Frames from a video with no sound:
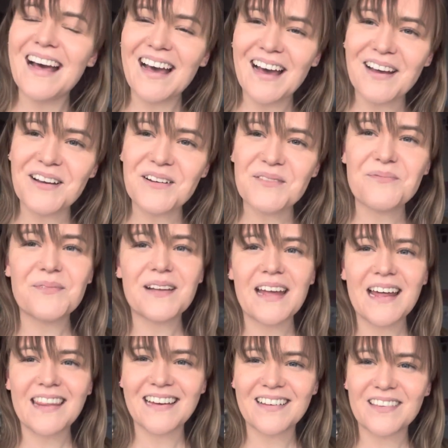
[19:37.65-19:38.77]
Um, but yeah,
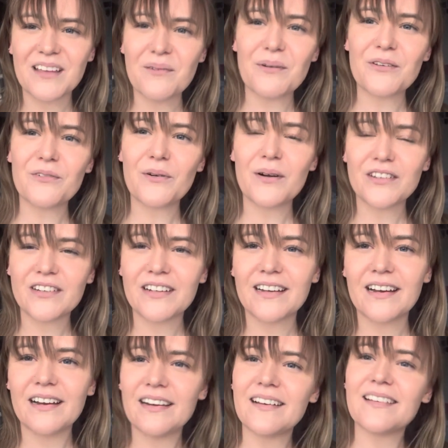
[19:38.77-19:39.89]
thanks so much for watching,
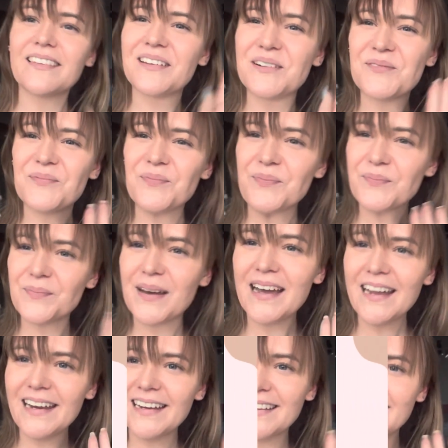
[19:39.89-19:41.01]
guys. Bye.